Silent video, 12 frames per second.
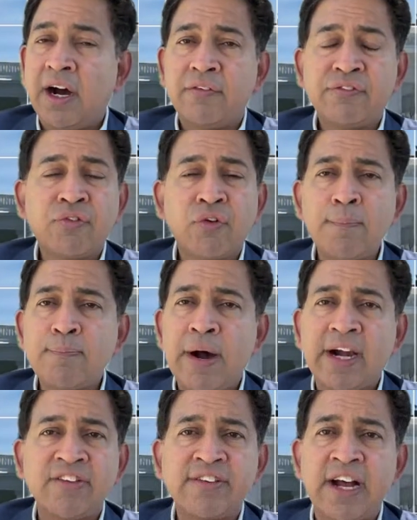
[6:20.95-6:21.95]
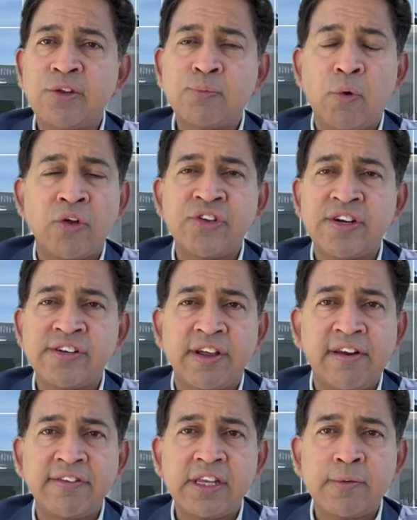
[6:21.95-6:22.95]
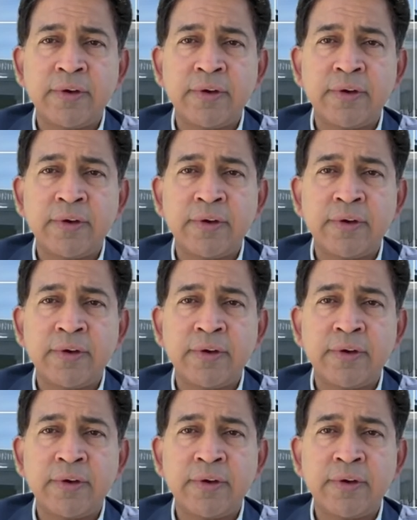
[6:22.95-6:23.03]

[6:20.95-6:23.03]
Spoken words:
from Pakistan sponsored terrorism.